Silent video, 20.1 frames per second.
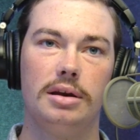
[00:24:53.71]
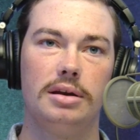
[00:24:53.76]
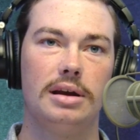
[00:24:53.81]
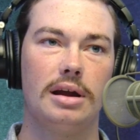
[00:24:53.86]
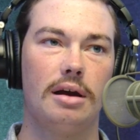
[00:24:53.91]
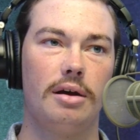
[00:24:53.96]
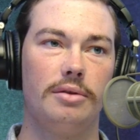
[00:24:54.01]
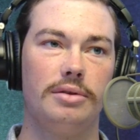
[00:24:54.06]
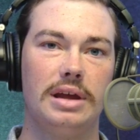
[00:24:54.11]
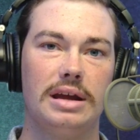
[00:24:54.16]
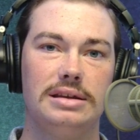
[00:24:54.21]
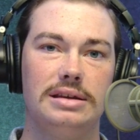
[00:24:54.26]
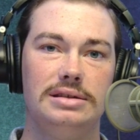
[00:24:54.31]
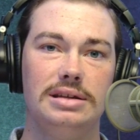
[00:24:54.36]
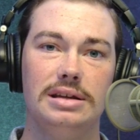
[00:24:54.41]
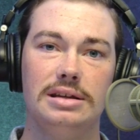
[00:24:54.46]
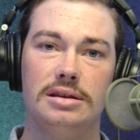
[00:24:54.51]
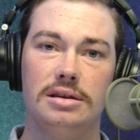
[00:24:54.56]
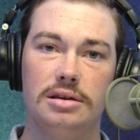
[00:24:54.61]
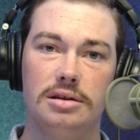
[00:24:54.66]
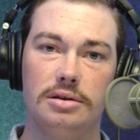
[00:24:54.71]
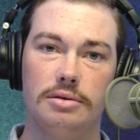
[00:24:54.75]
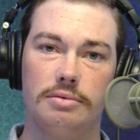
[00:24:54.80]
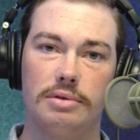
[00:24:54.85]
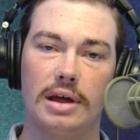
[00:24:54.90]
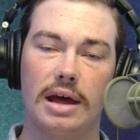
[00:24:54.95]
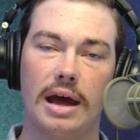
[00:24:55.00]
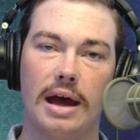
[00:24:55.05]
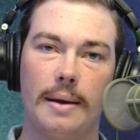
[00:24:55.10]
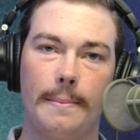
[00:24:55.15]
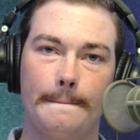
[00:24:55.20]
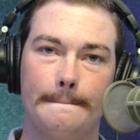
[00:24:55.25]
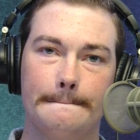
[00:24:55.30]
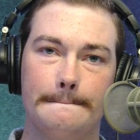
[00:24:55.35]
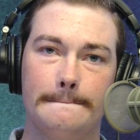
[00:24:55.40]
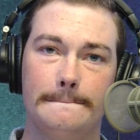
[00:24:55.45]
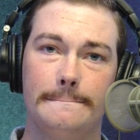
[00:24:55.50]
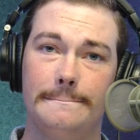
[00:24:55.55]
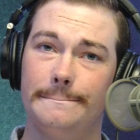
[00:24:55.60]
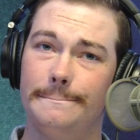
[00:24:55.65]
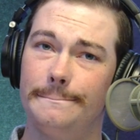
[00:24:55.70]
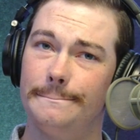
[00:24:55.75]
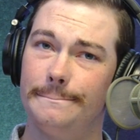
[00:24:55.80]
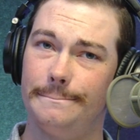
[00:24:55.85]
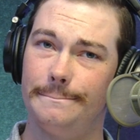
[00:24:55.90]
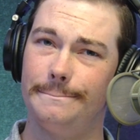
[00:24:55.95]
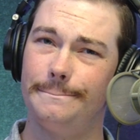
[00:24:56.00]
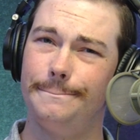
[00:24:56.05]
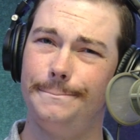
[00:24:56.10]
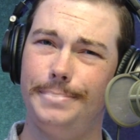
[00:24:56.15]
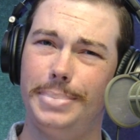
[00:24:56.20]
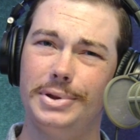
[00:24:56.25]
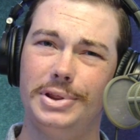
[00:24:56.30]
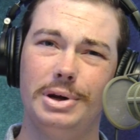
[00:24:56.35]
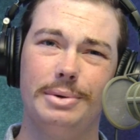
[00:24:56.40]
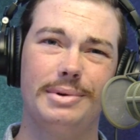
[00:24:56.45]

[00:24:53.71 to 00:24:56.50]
Now, they didn't do that, but